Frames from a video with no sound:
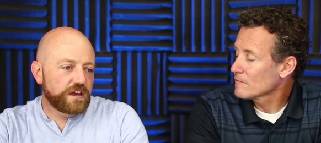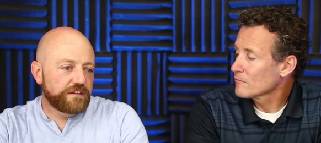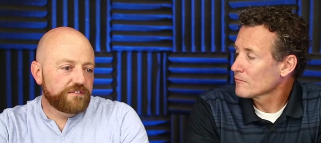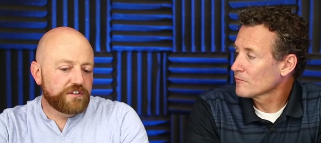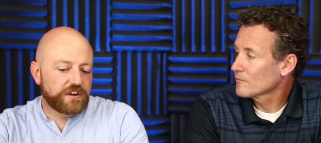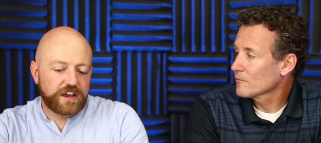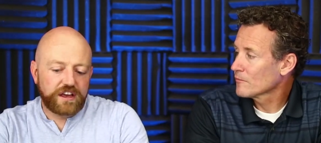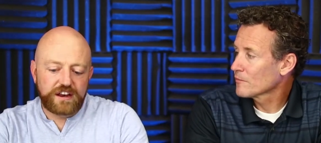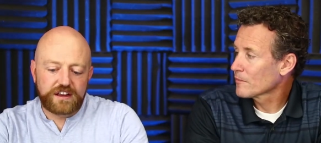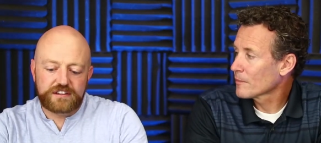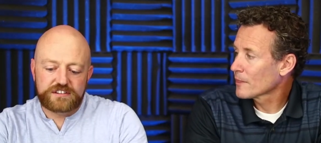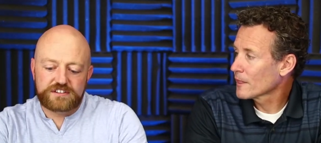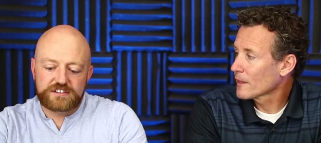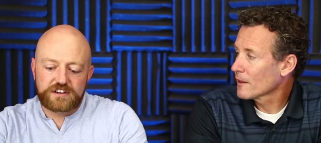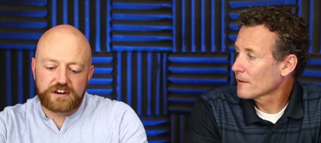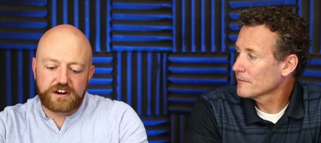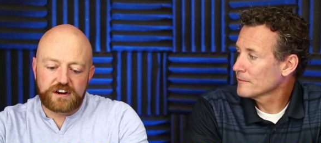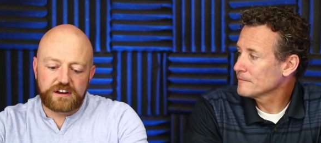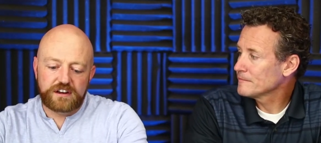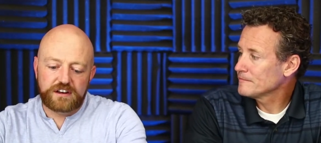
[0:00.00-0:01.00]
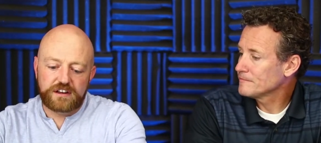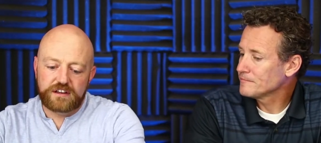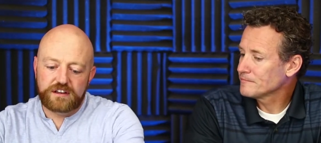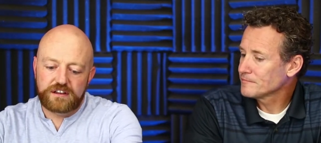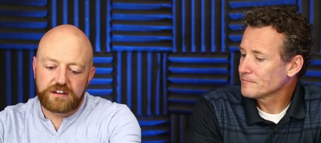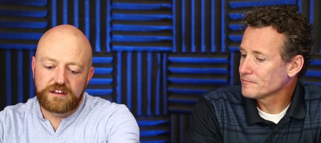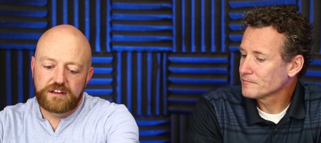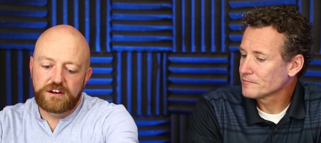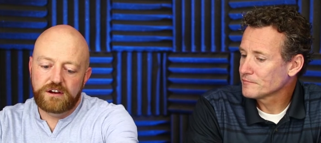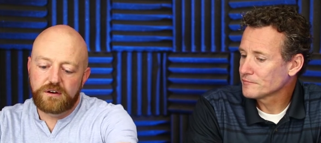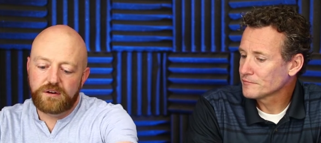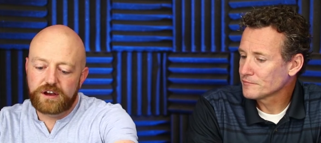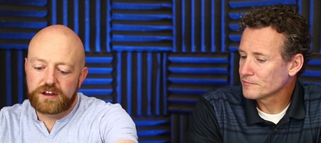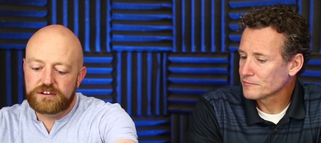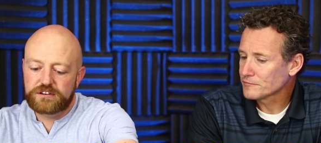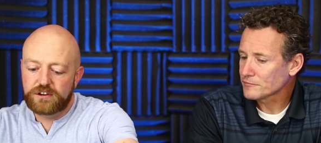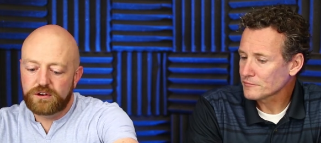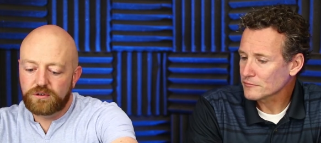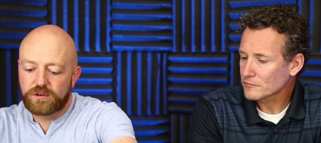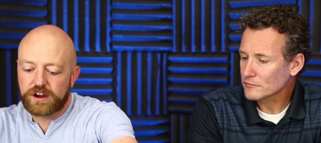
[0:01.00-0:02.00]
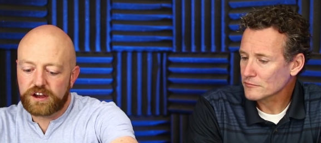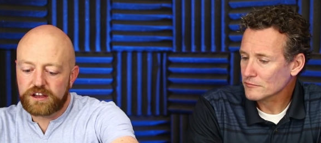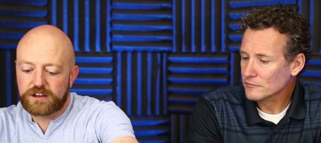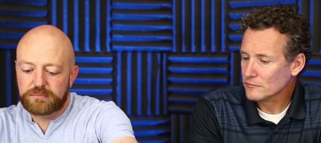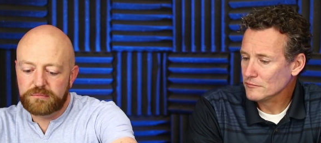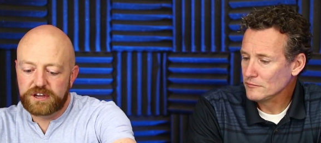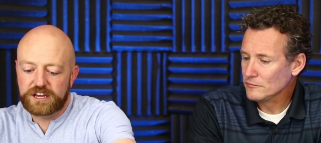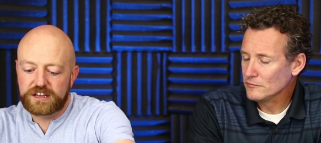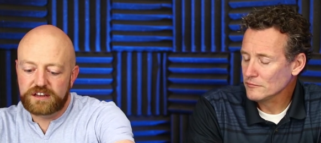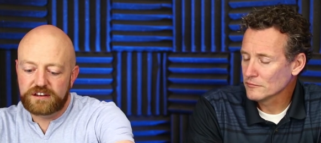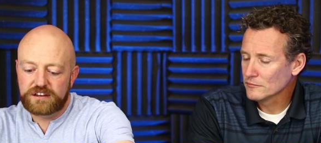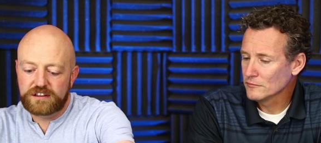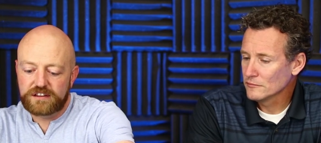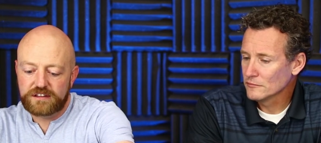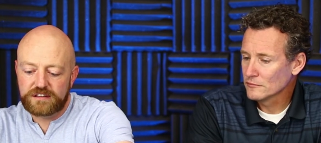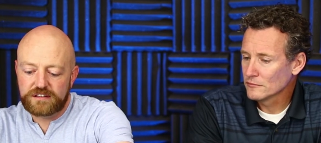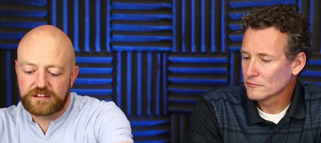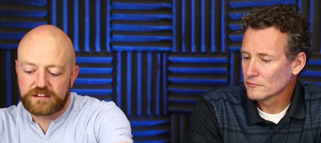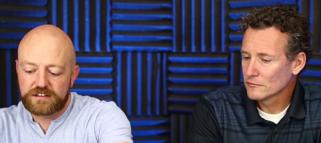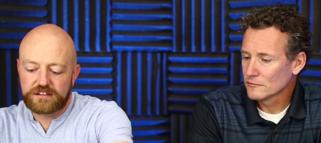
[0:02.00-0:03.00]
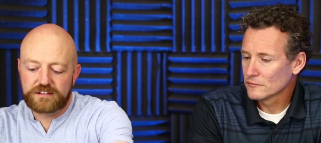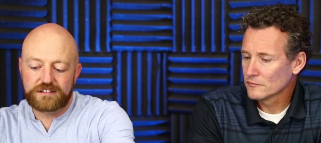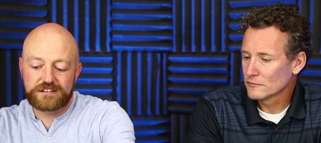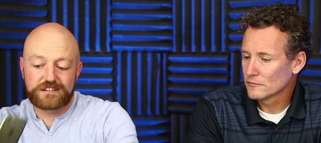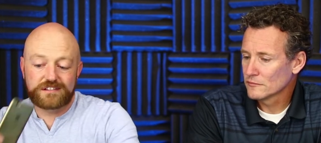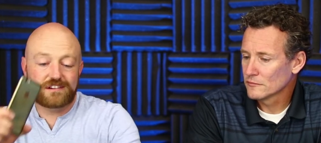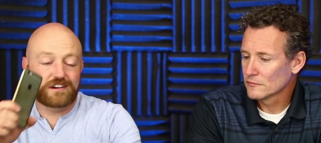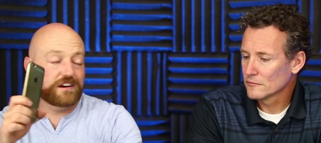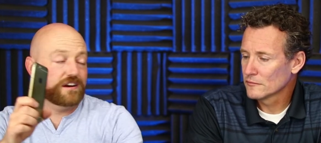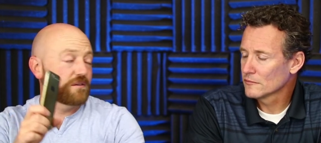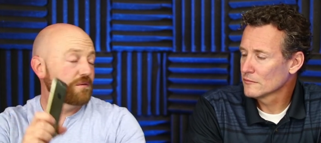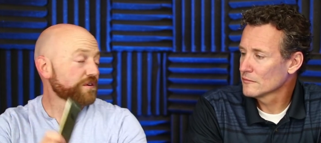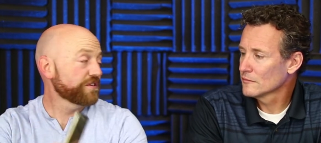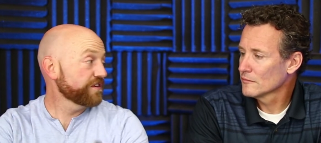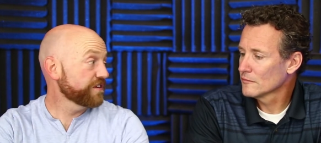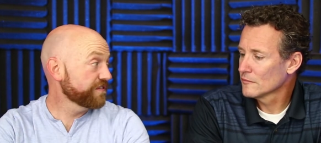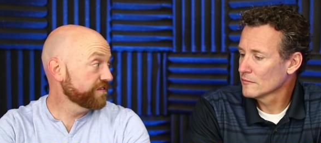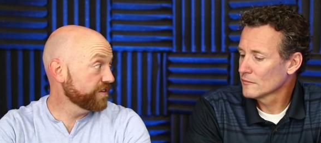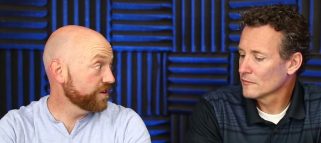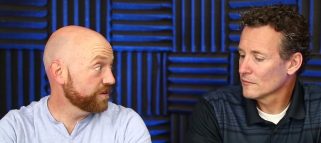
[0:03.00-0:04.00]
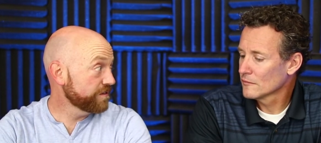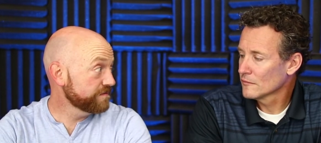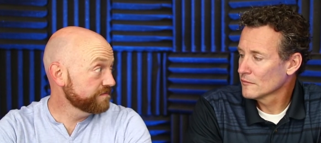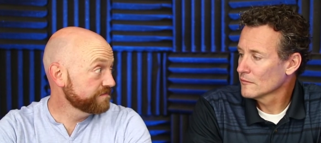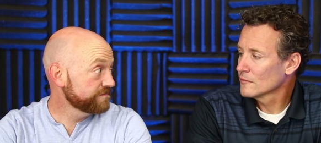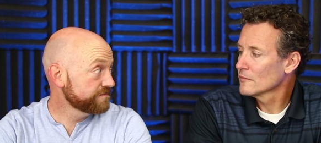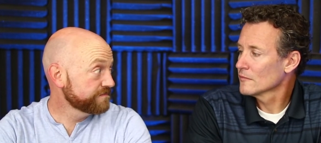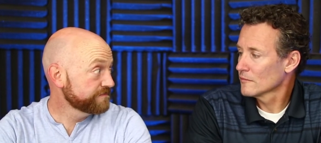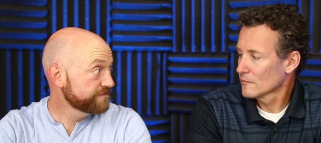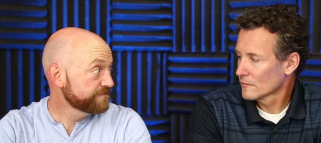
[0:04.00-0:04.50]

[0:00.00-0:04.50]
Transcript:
Speaker 1: if you're getting started you know i do recommend starting with your phone.